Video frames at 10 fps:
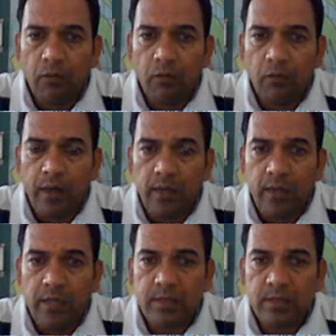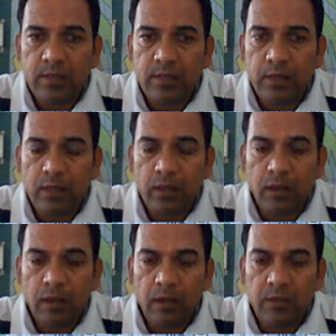when these
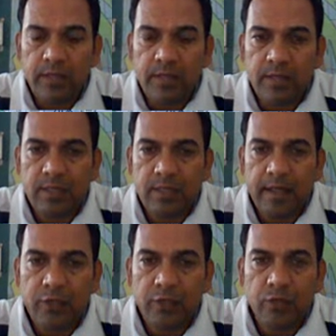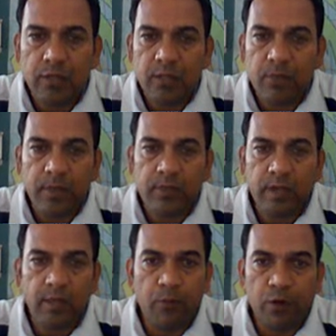sensors and actuators plays
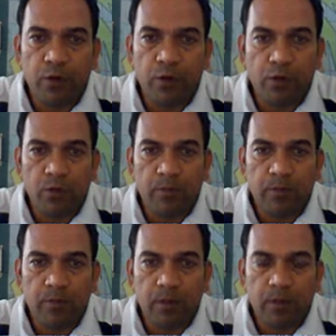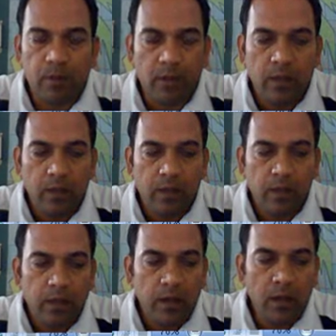very important role.
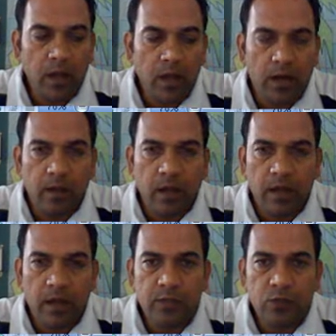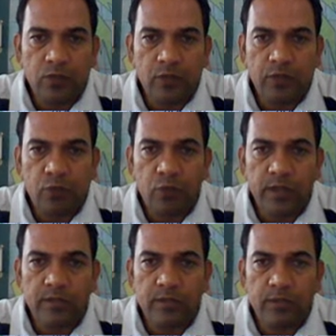A car is also one of the good
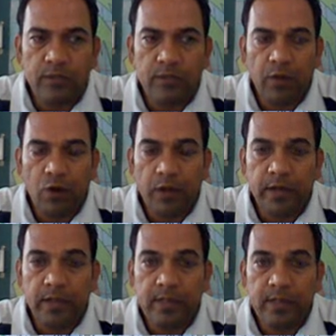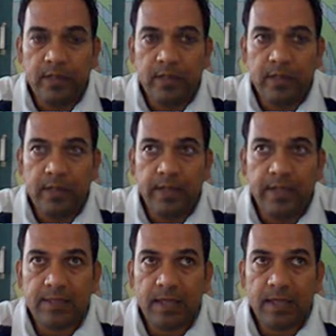example. We have already discussed in the
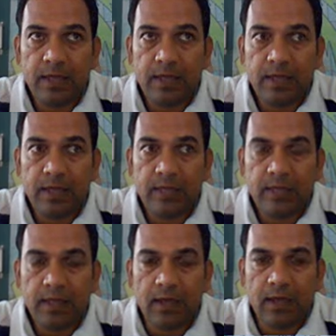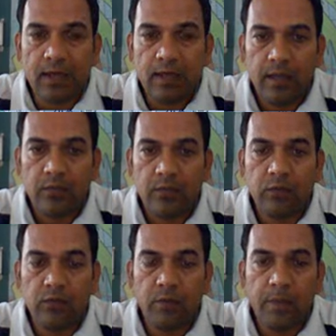Tesla car is one
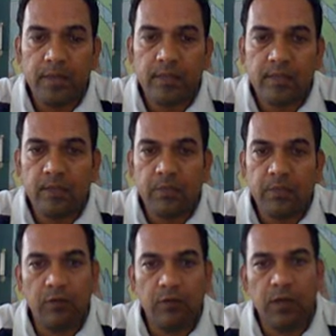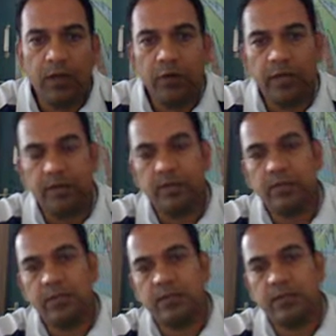of the best example of the IoT
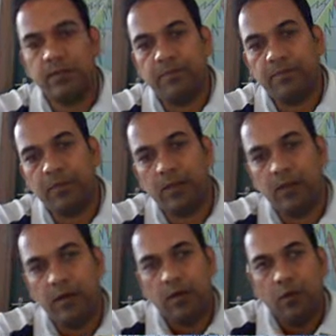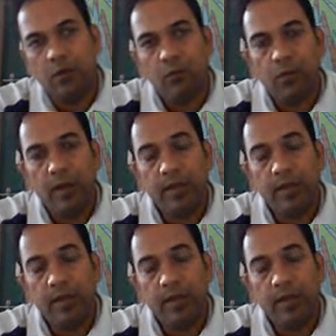system, where there